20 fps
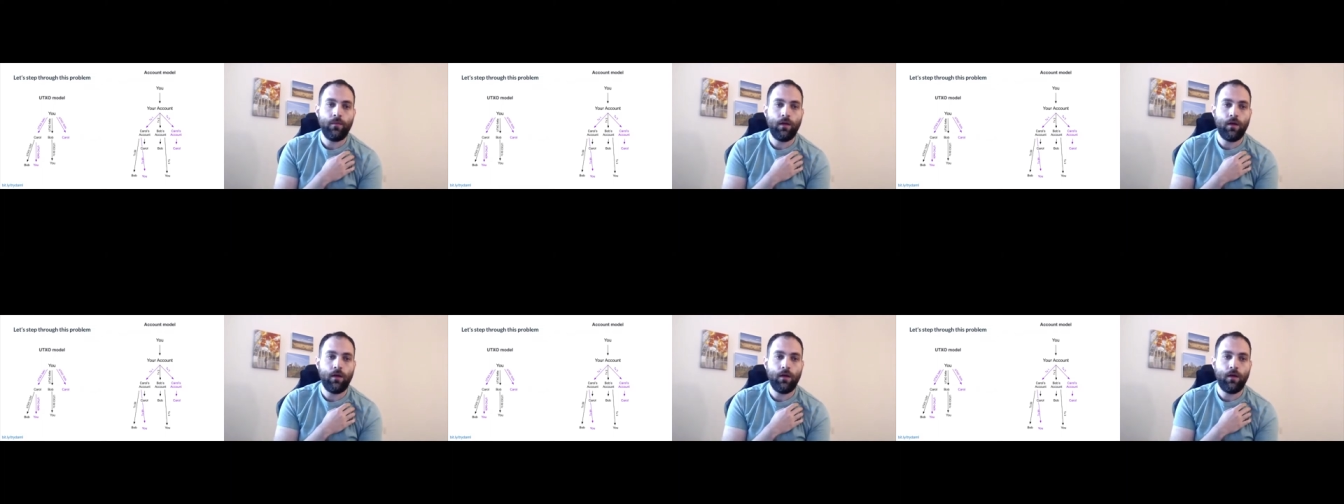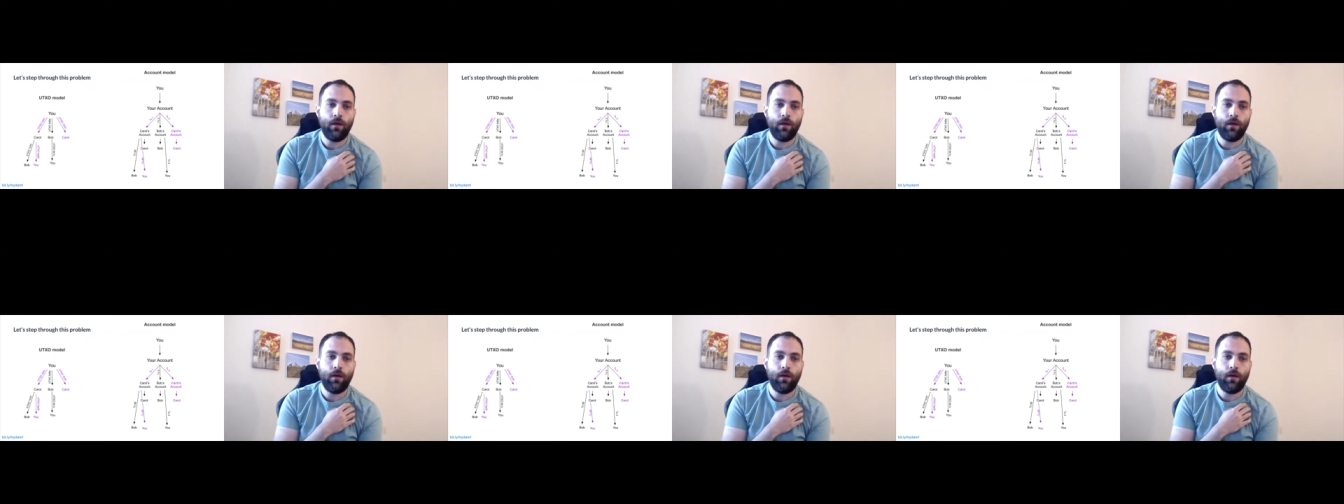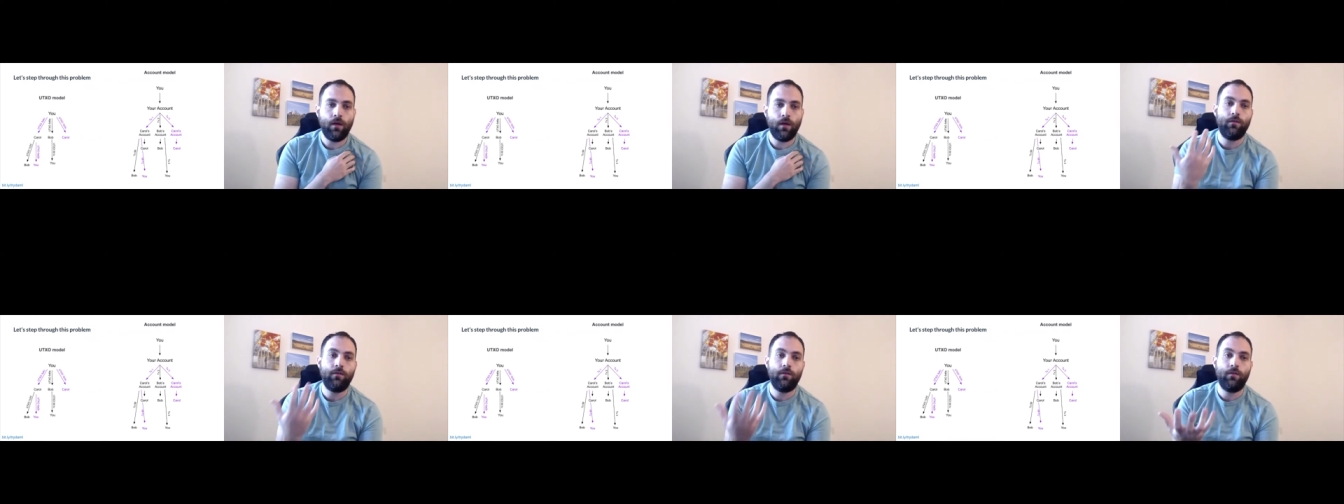uh,
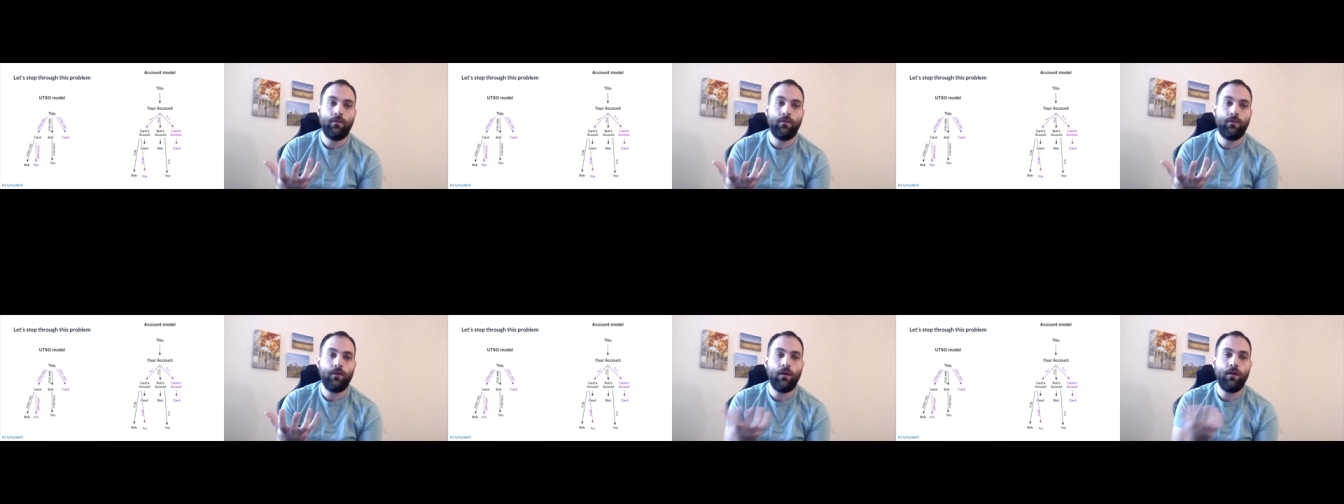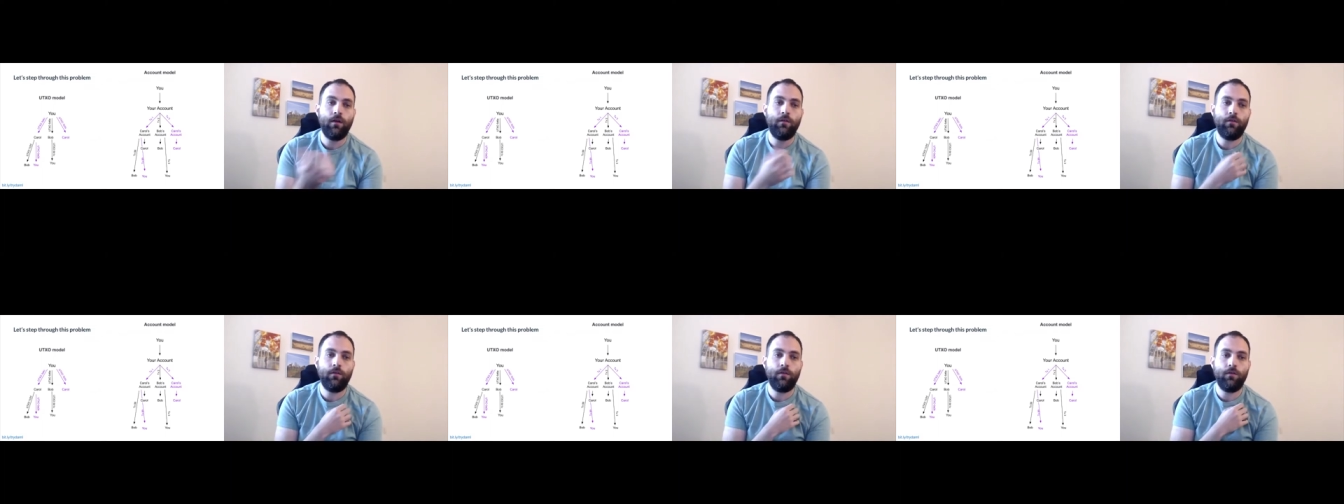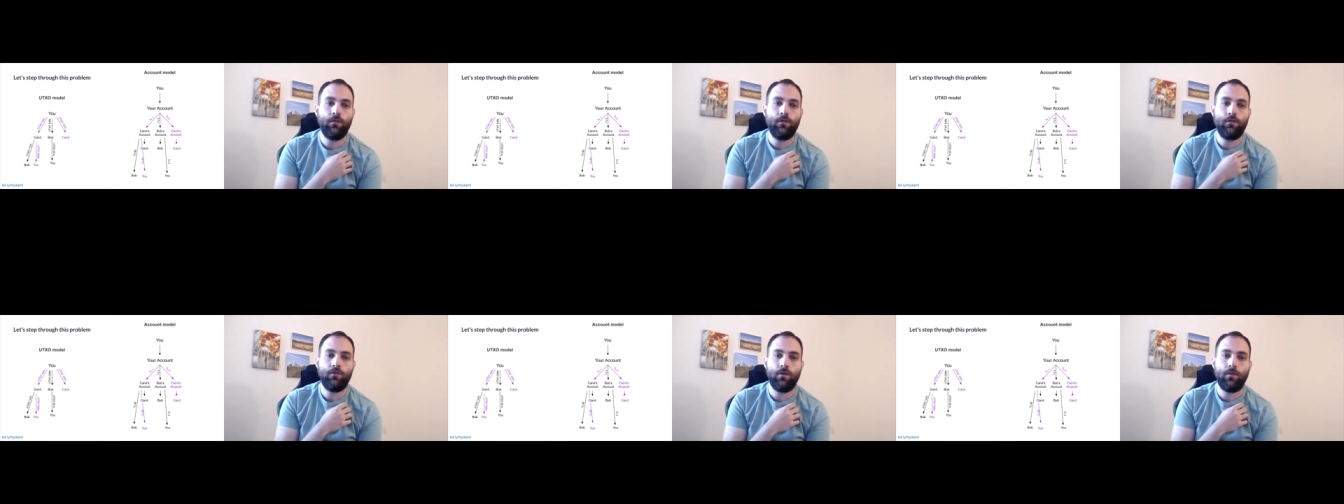studies your
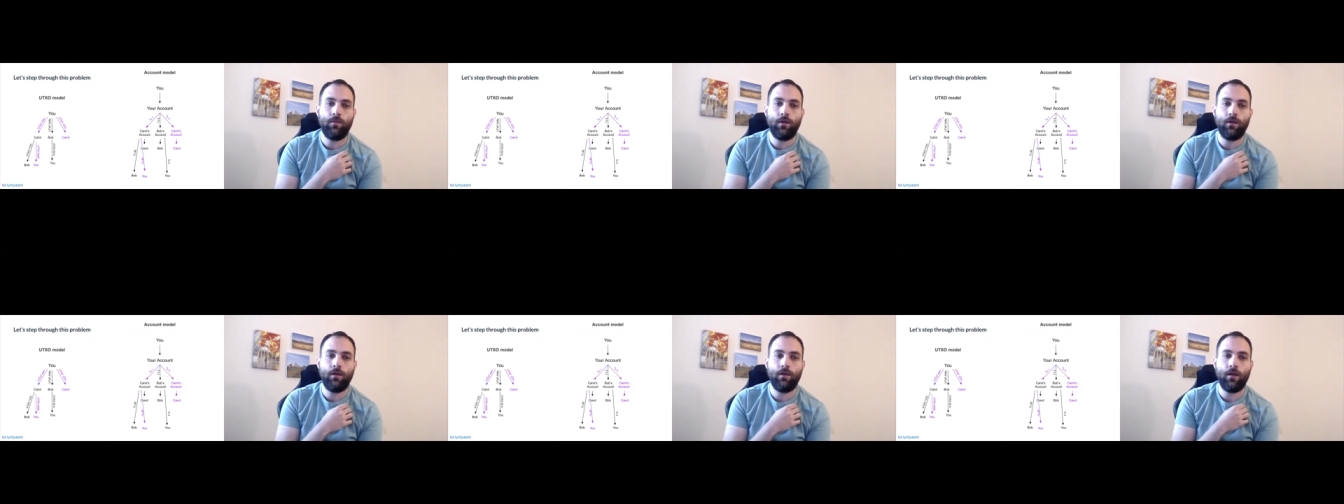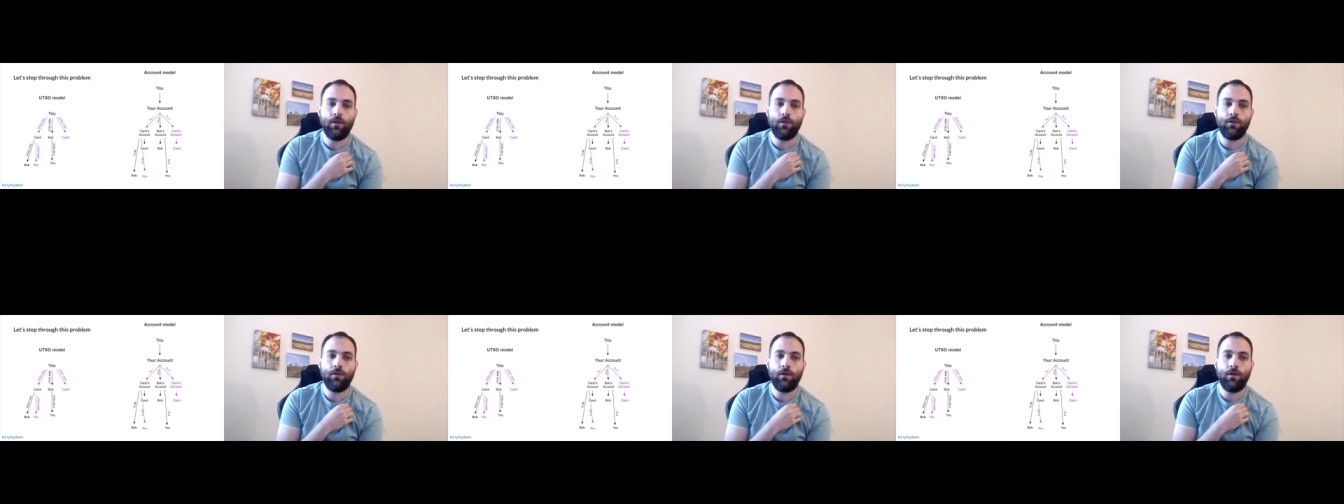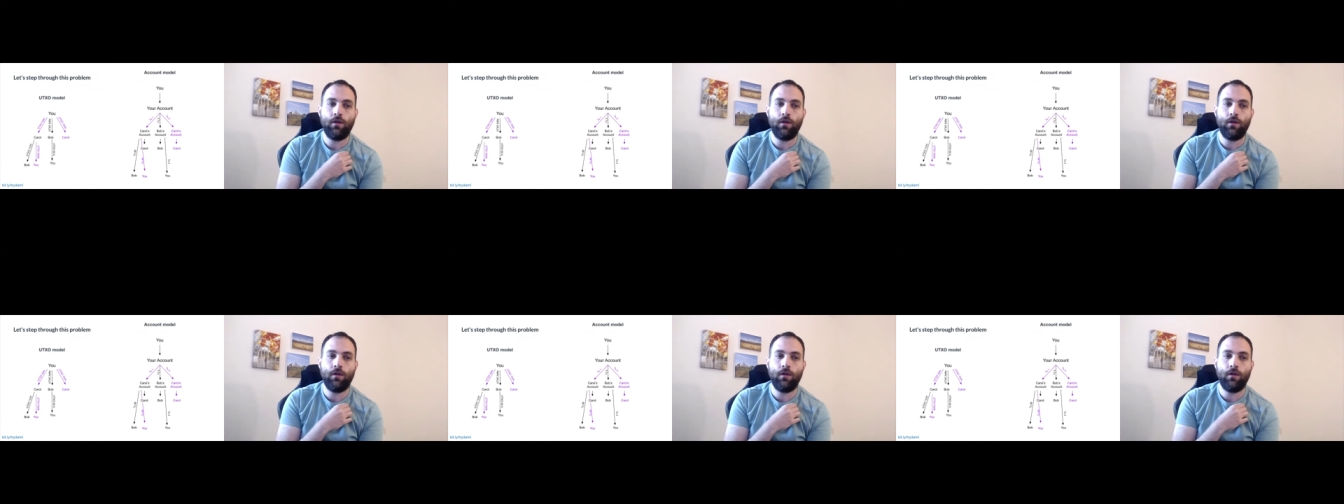distributed ledger